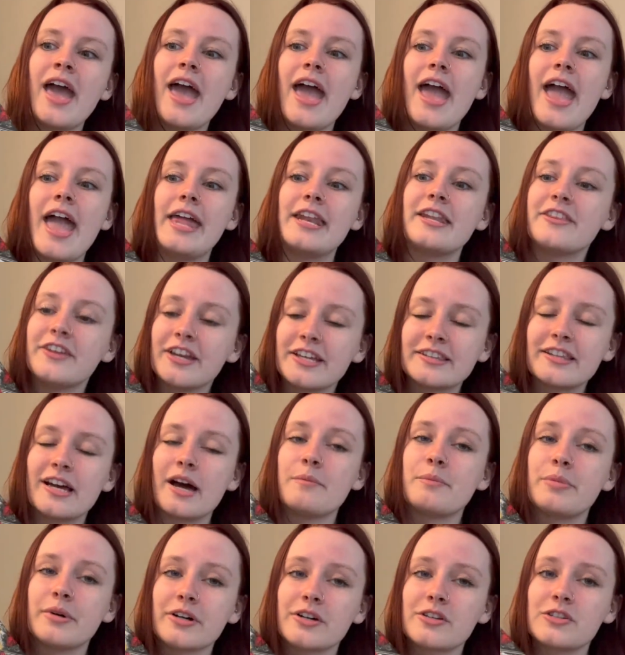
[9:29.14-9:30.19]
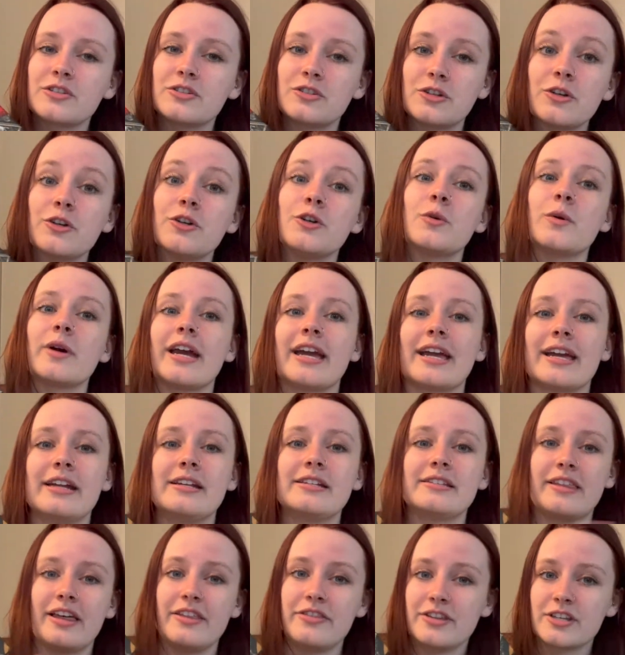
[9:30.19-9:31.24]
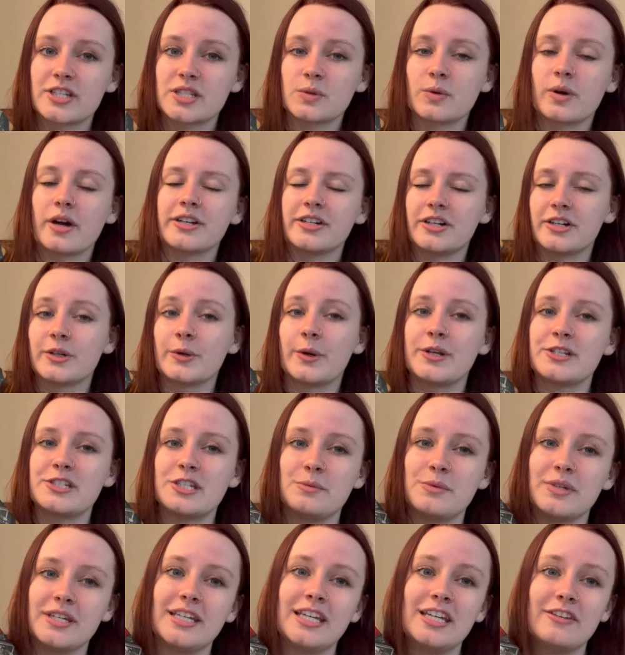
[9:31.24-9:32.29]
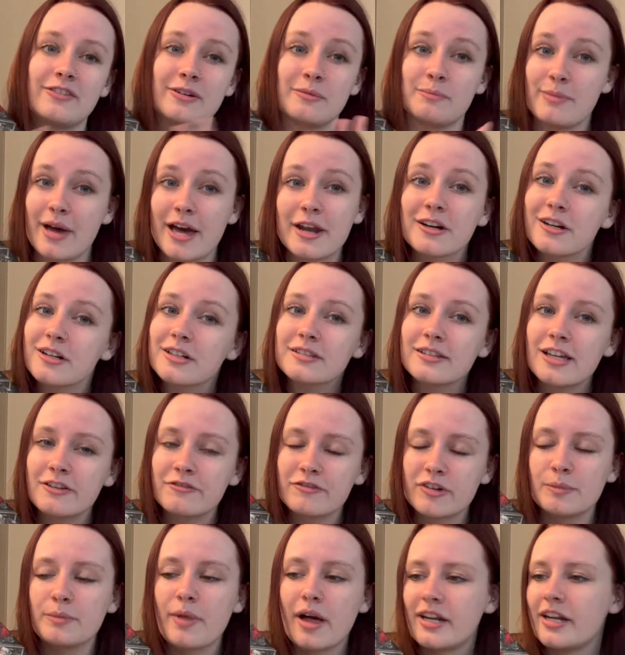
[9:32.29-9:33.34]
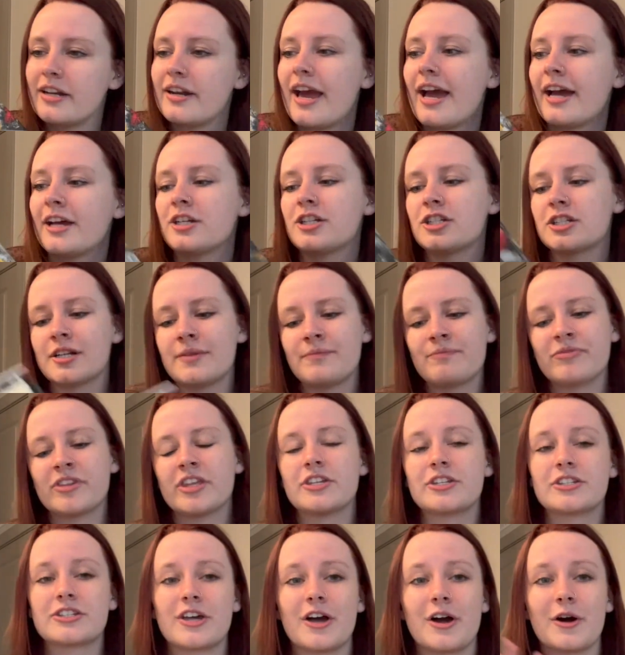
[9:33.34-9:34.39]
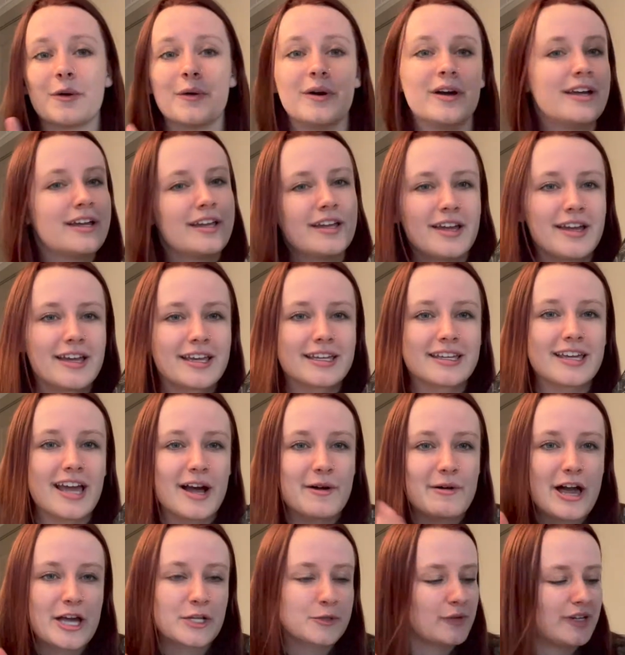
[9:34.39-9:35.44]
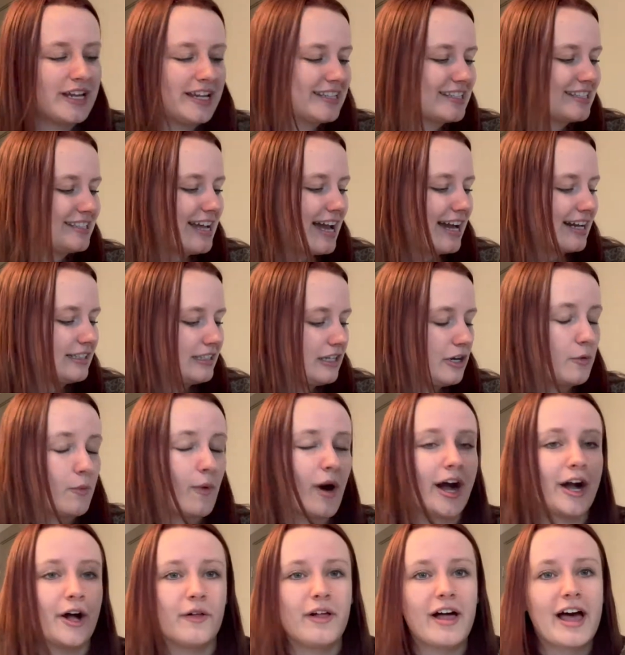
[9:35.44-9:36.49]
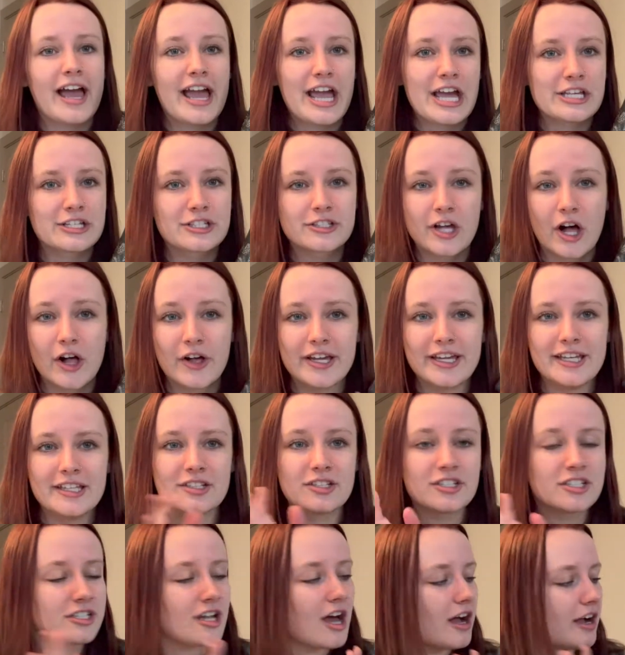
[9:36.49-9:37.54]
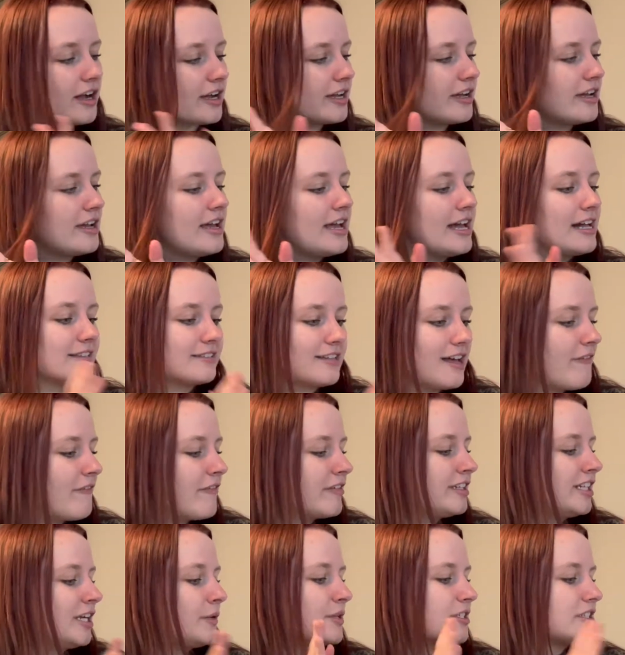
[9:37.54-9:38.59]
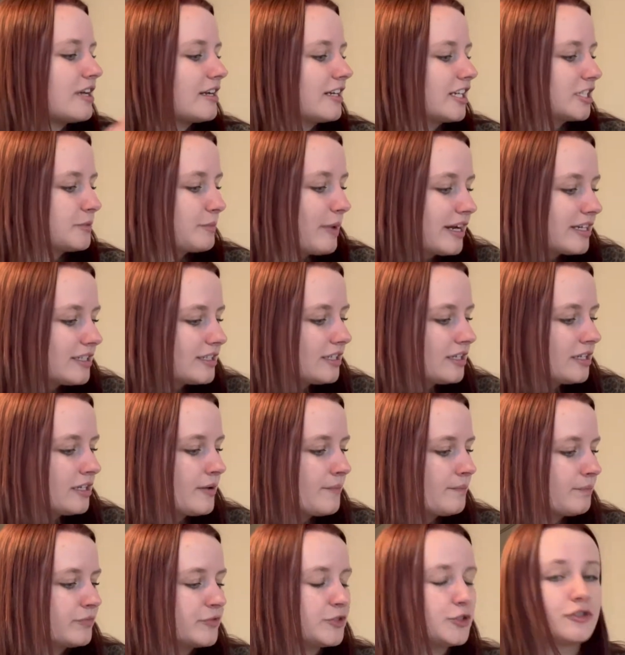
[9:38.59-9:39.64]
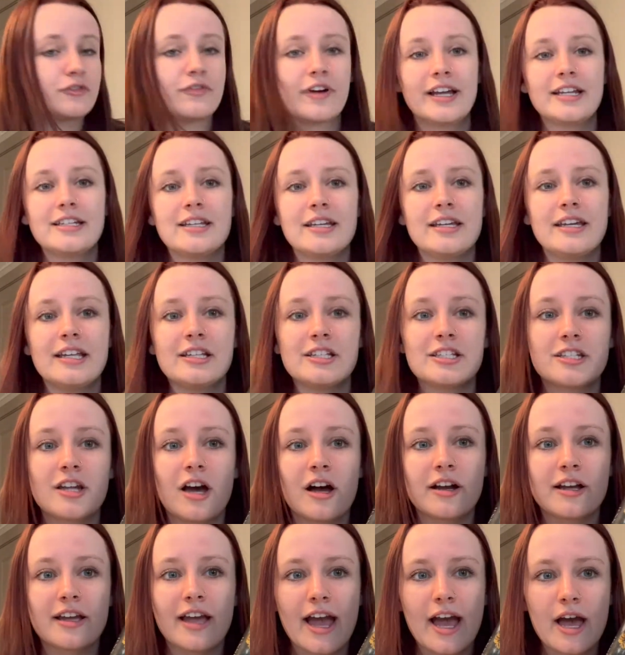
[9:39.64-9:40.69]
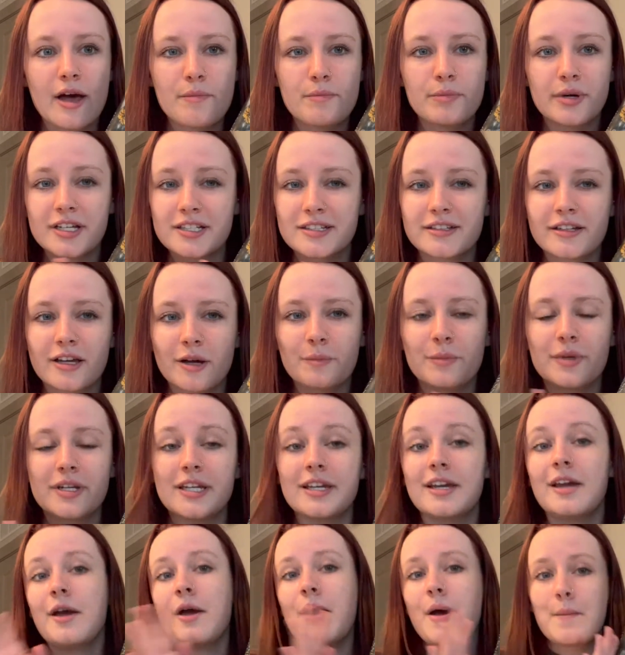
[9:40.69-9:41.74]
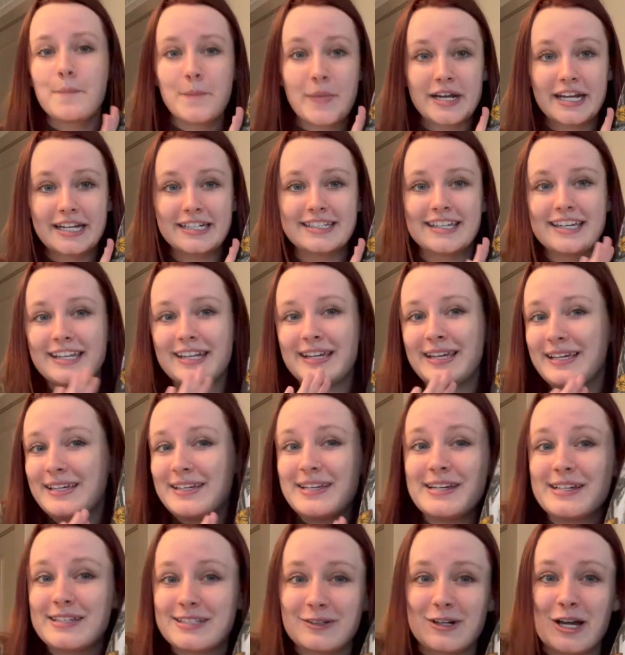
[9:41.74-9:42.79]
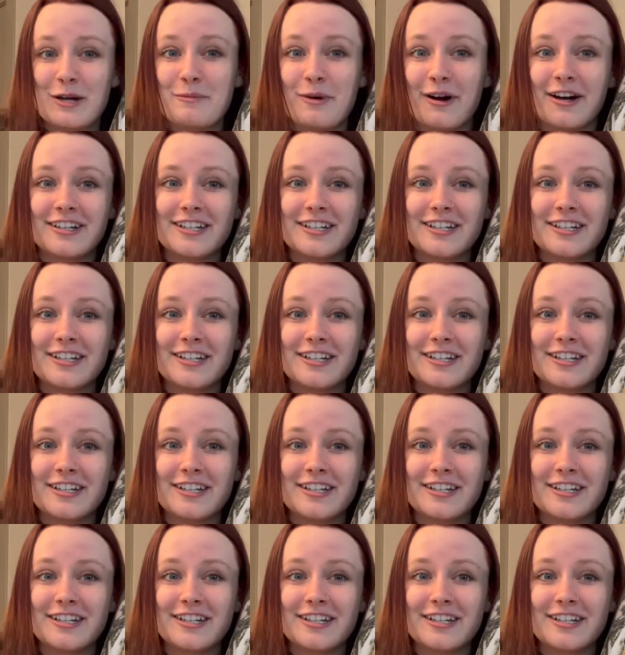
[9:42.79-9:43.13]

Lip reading: and think that books 2 and then this one are going to be even better than From Blood and Ash. So yeah, I just went ahead and snagged it while I saw it in stock. Definitely was not expecting to find it in stock at Books and Company, but I did. So I bought